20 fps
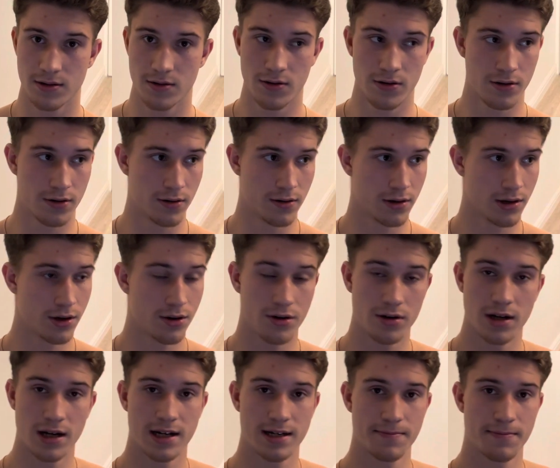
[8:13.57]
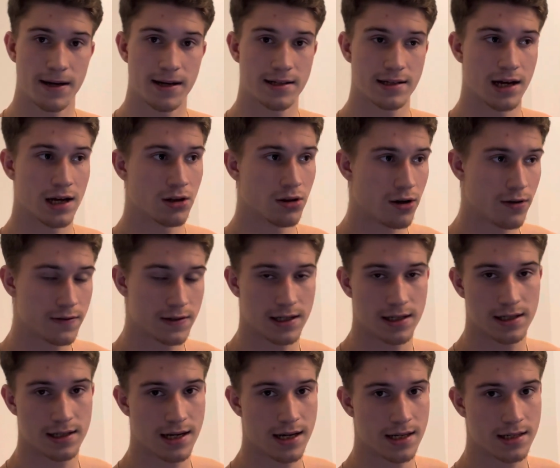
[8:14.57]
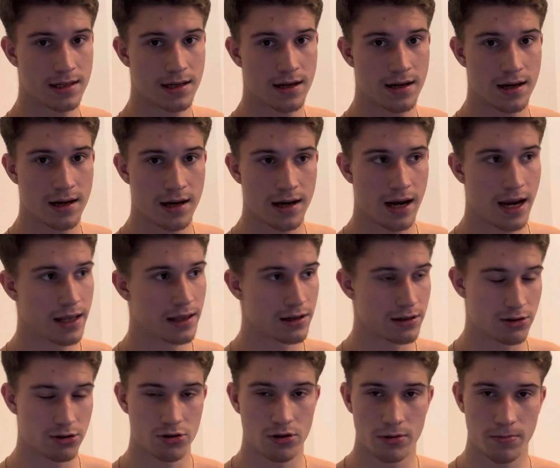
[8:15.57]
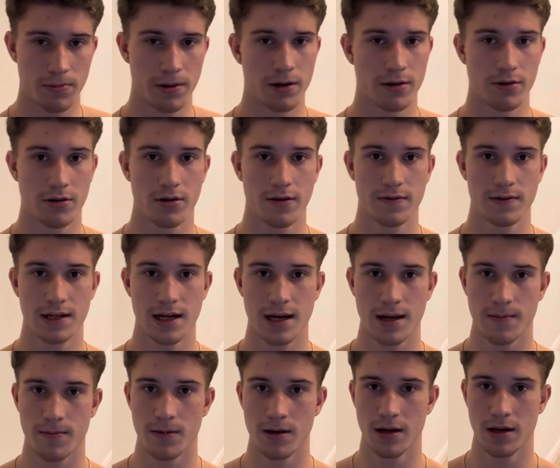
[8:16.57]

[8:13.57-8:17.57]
or you're gonna expect a lot of success in a short period of time,